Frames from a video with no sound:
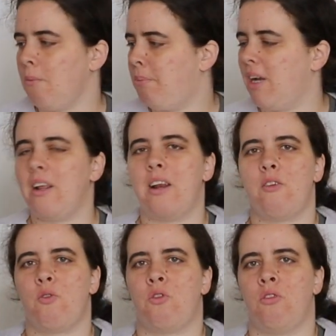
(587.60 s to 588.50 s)
But it
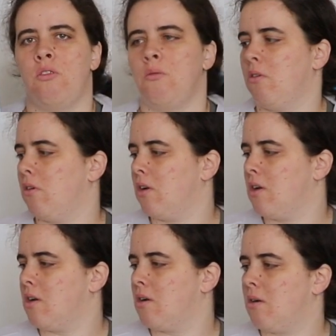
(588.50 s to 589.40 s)
is
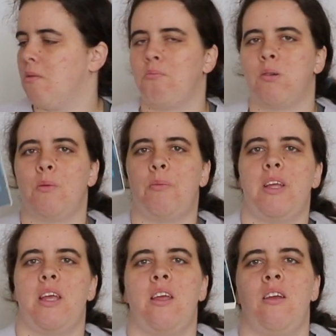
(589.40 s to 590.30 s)

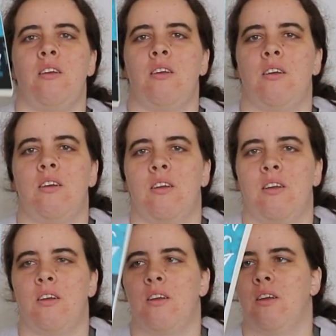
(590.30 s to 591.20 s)
probably
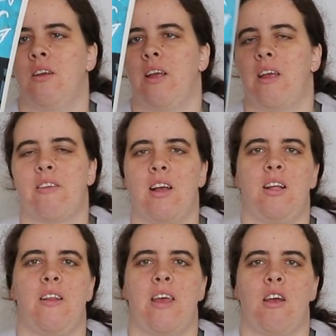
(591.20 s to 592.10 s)

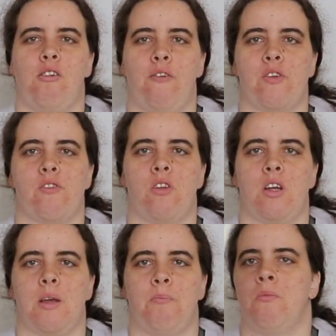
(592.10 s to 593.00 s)
exactly the era of its
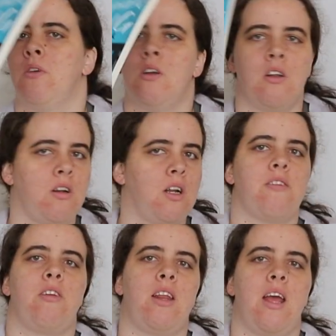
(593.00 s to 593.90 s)
time.
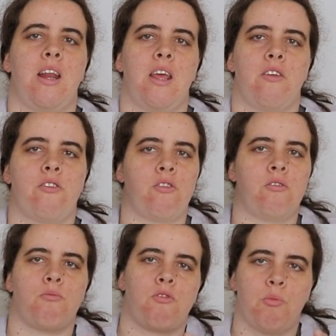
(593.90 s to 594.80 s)
1980s,
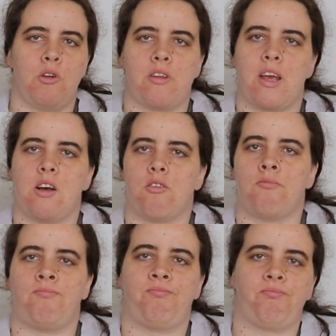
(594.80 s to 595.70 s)
small
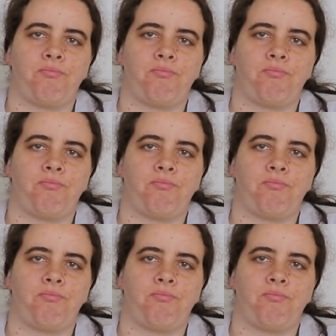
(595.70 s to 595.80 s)
town.